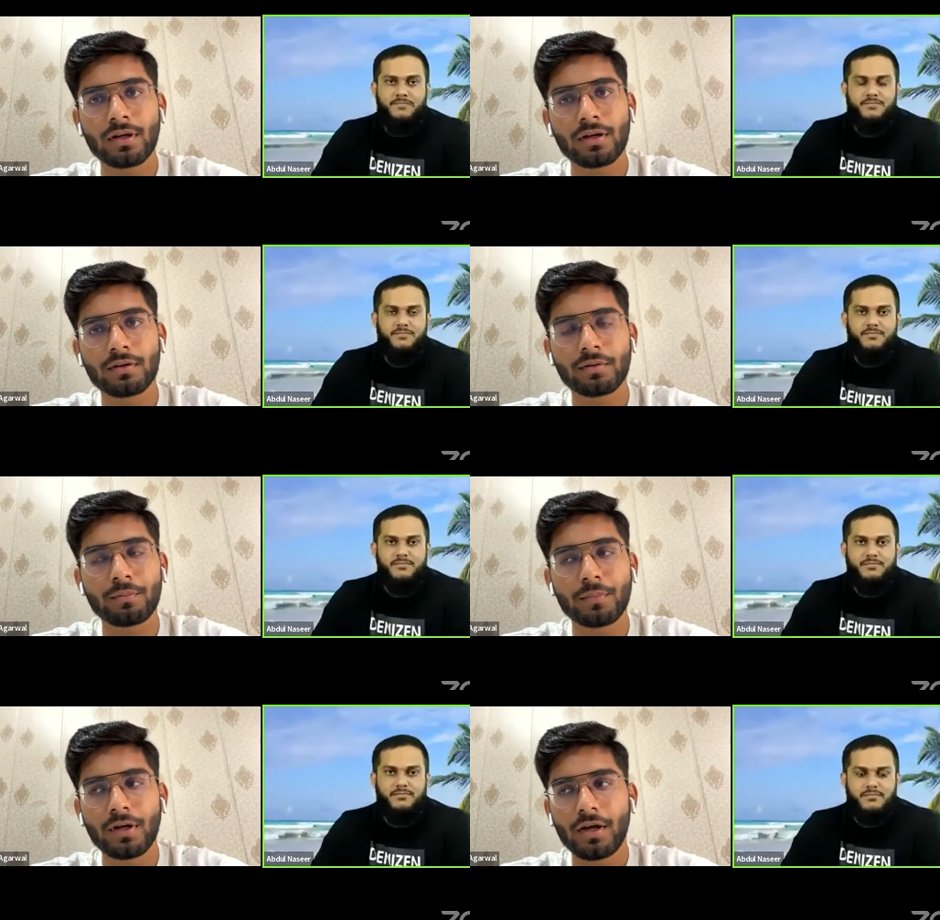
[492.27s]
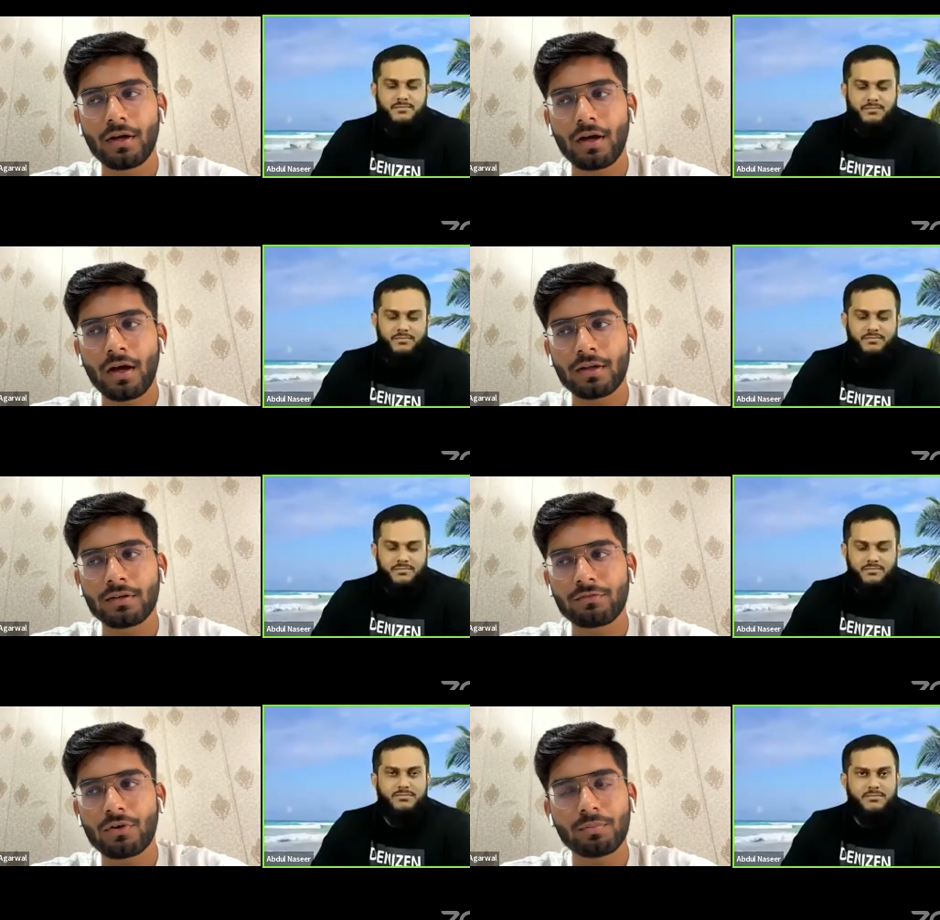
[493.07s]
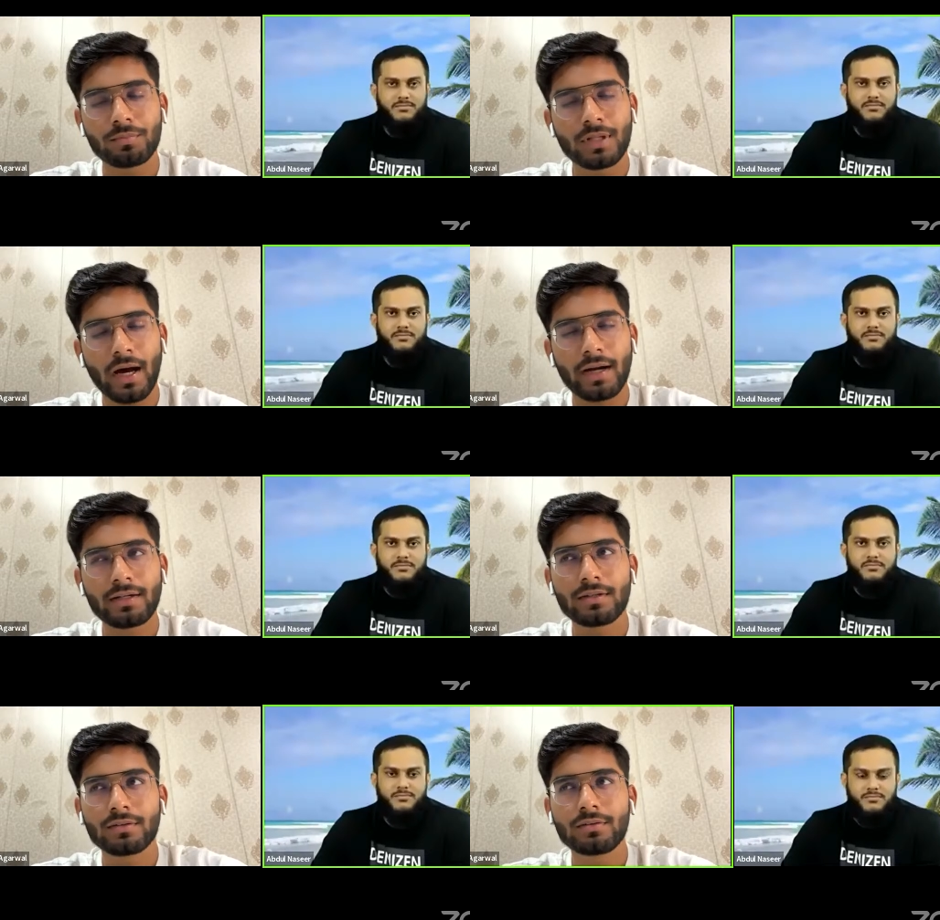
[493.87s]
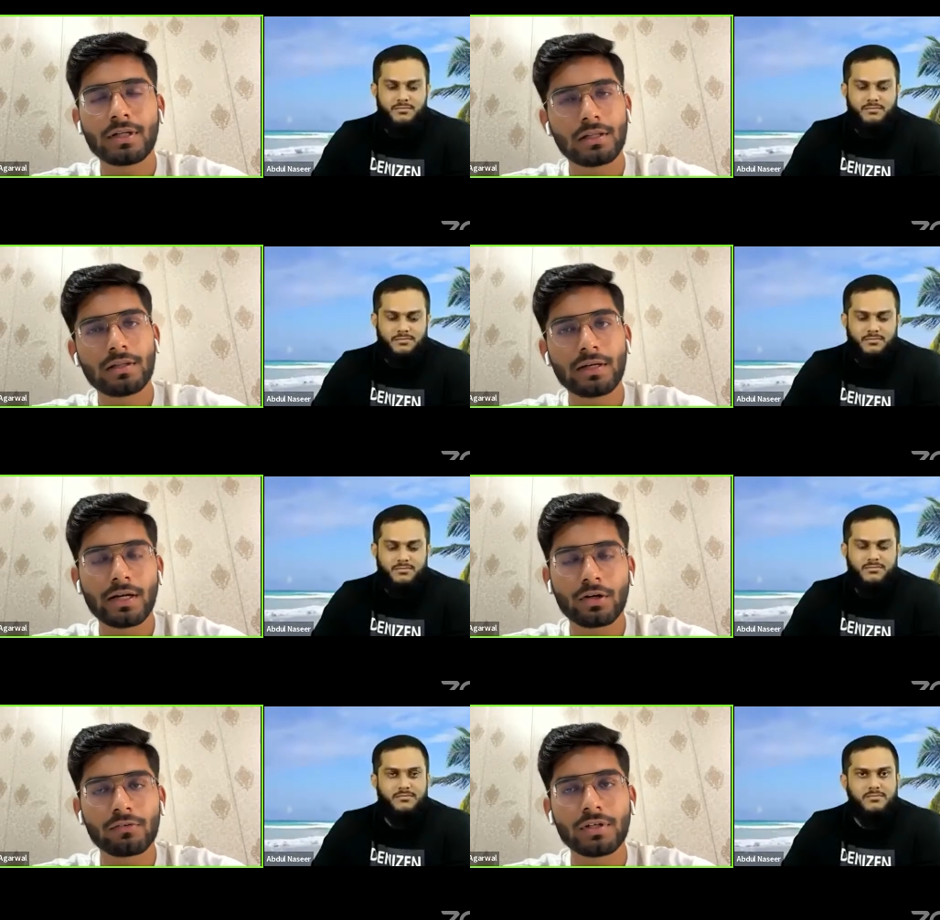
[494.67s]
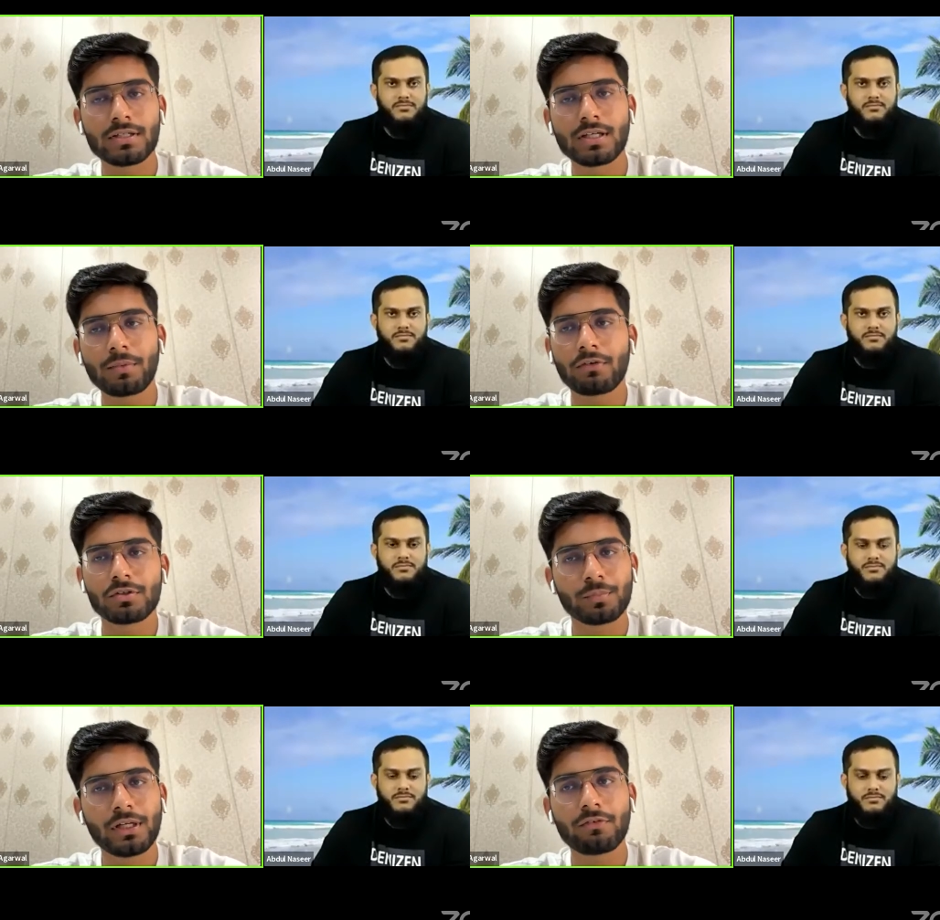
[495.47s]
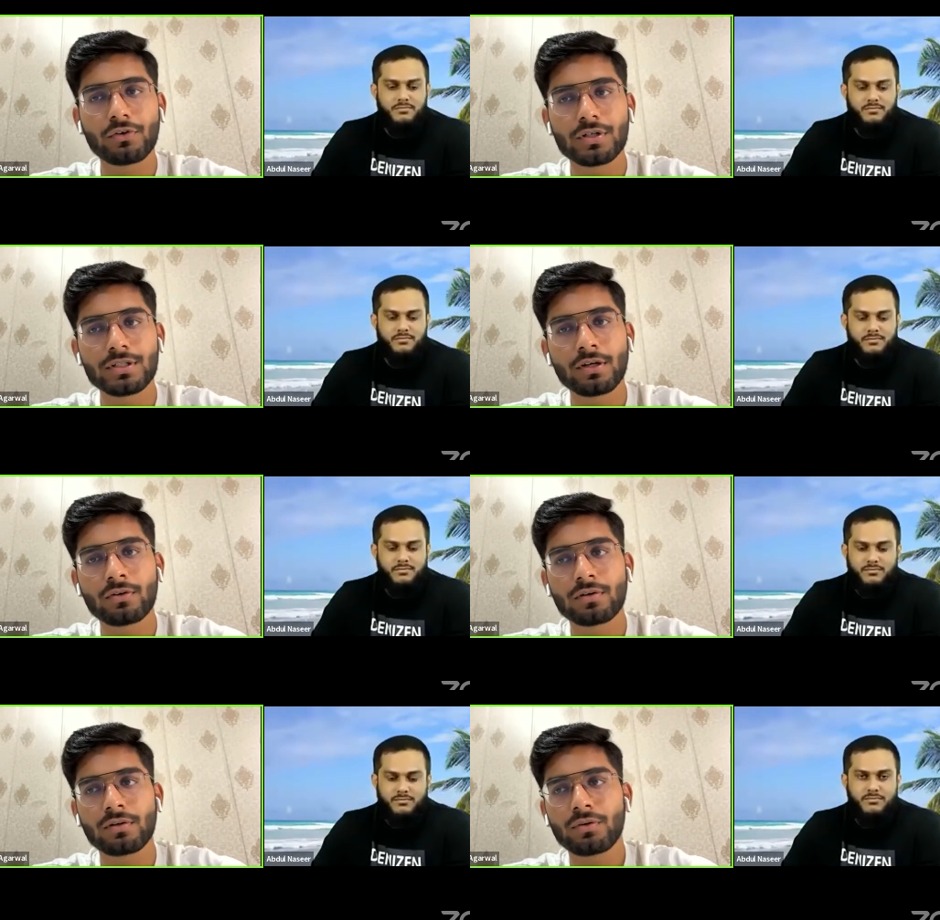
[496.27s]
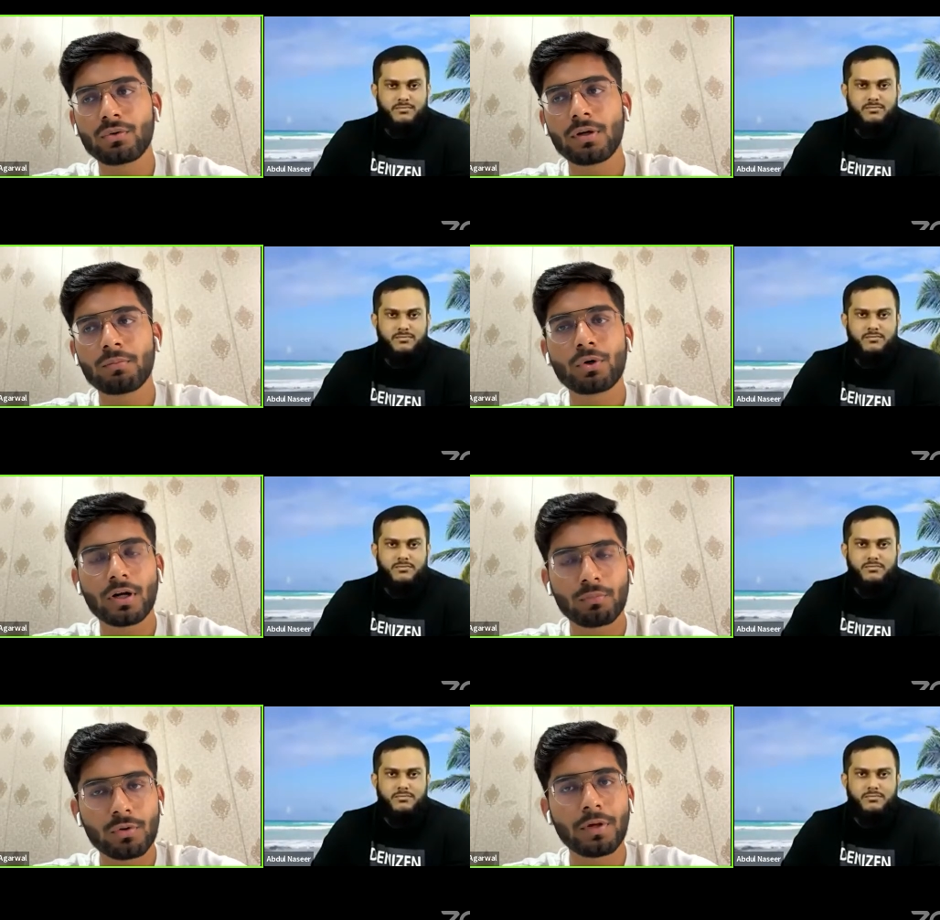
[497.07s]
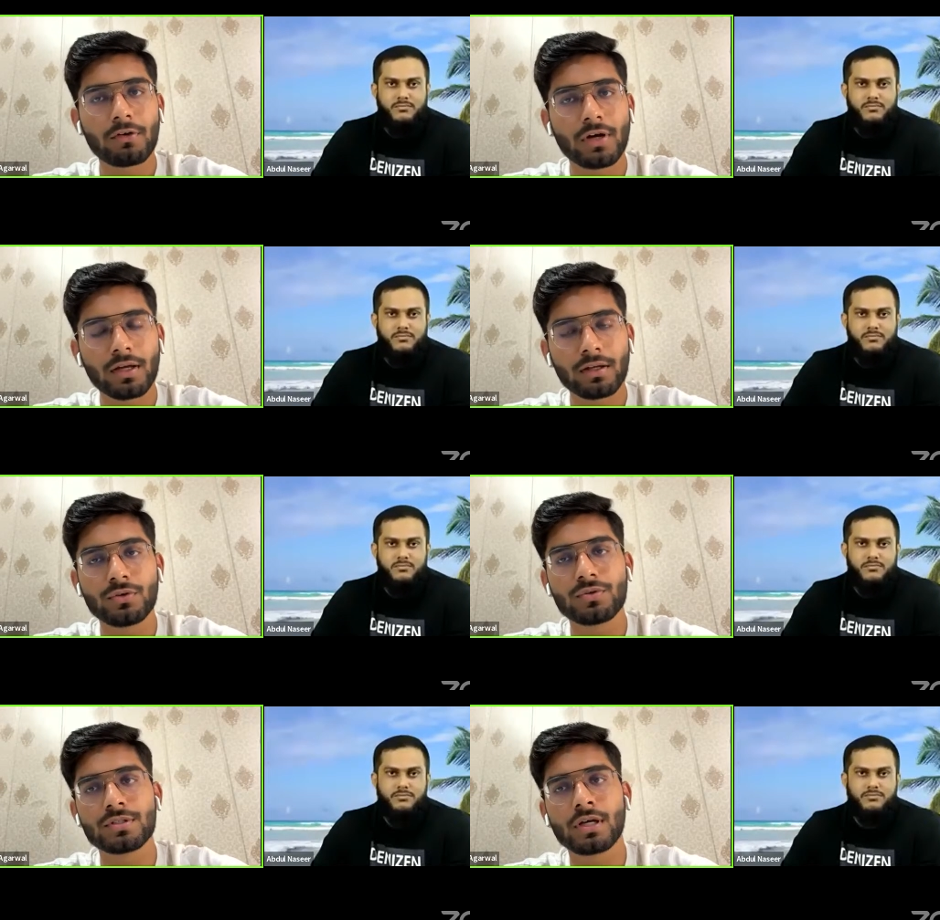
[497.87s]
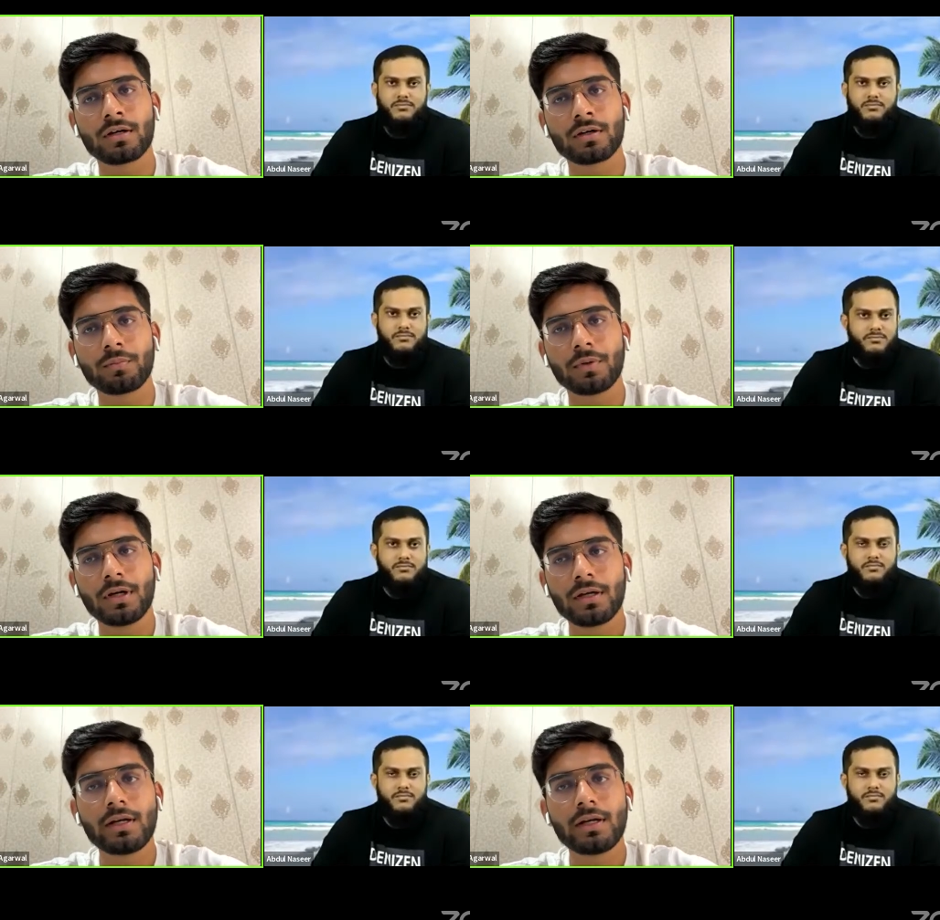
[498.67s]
Speaker 1: like and from that till the date of the exam, I was mainly focusing on doing more and more PYQs and